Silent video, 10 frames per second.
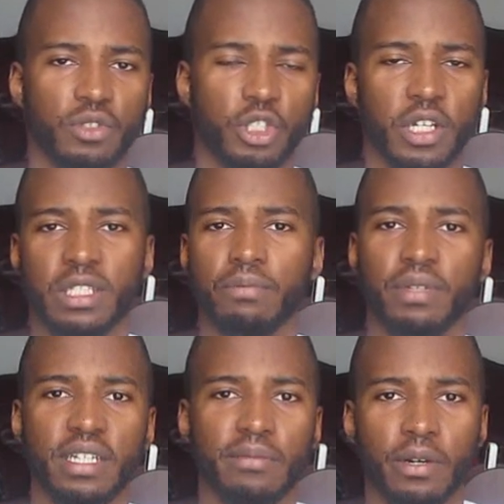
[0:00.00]
Justin
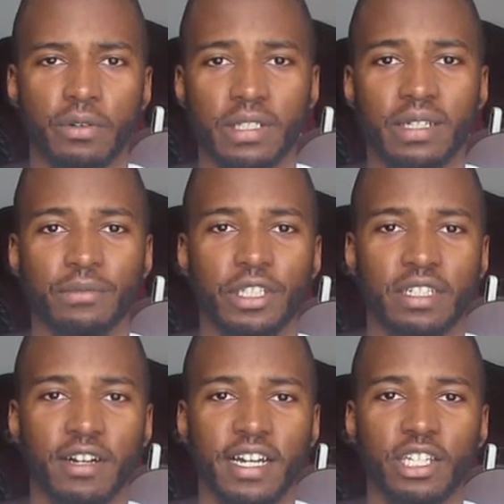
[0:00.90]
Bieber or some shit,
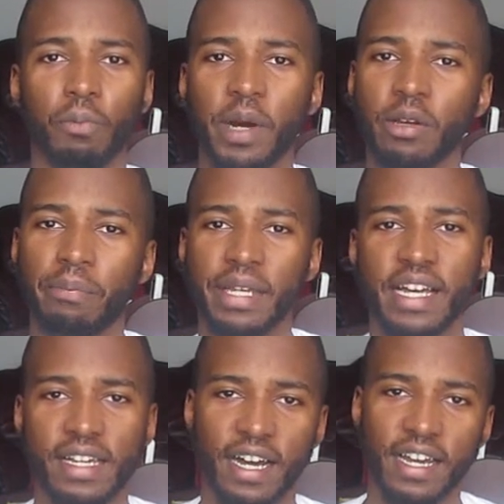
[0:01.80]
right? You might not be
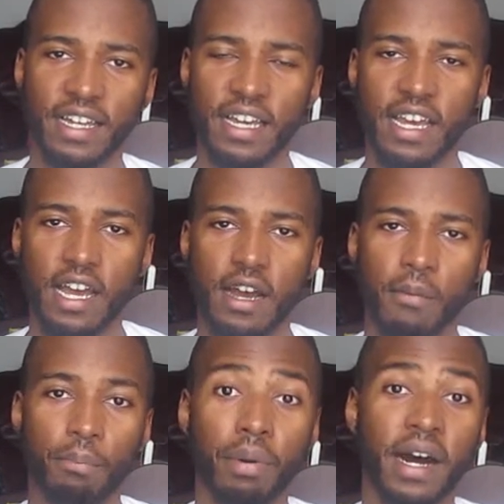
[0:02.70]
that guy,
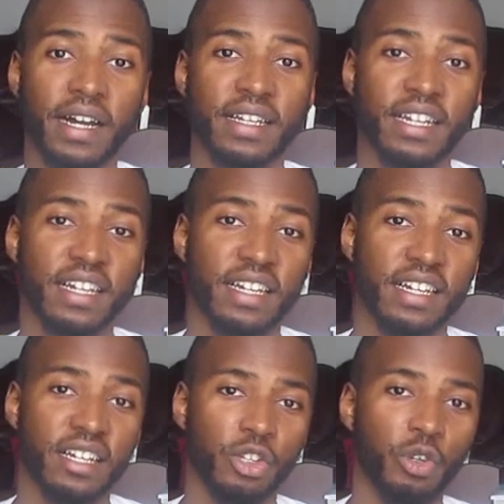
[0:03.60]
but
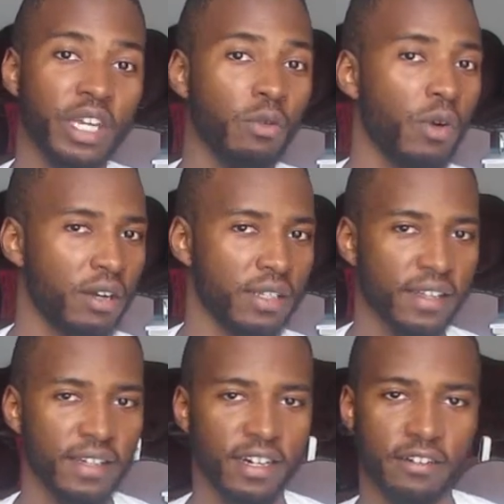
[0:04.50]
you can work on
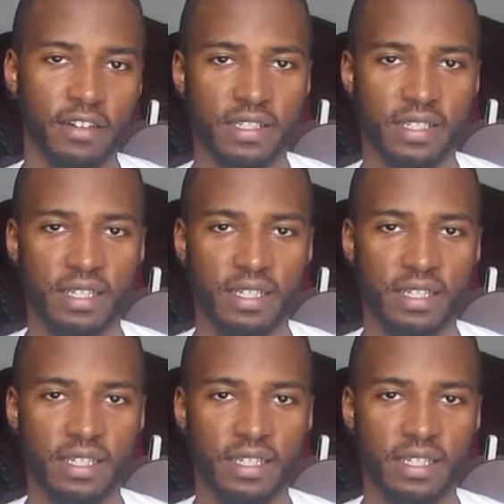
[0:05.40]
other areas,